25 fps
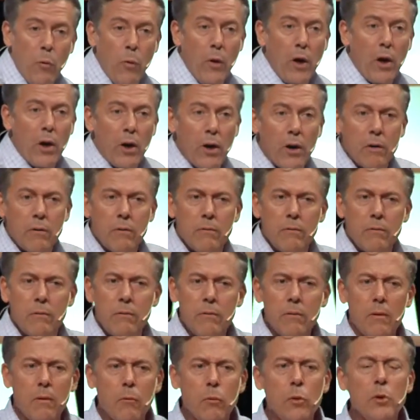where
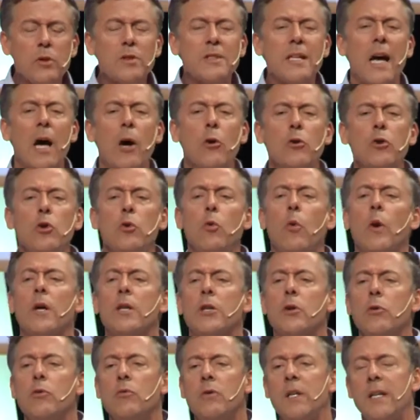we'll tell you what
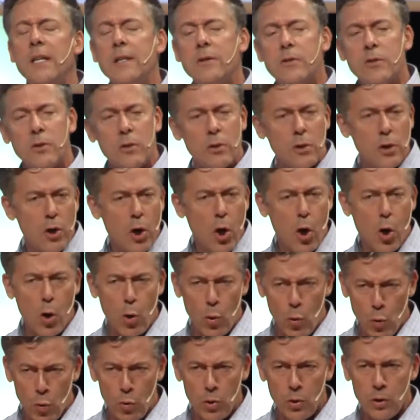you need to
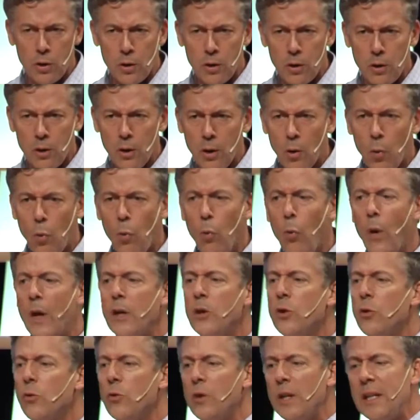know
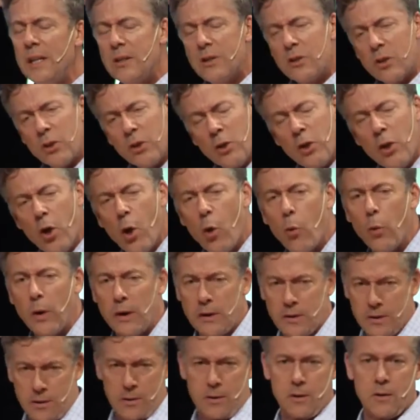when you need to know
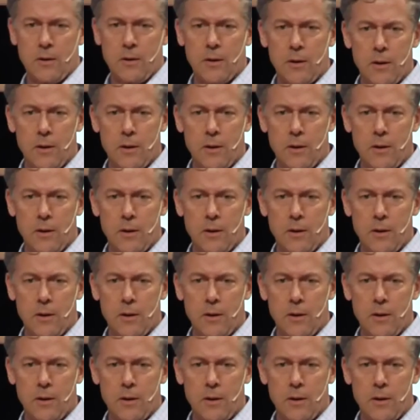it.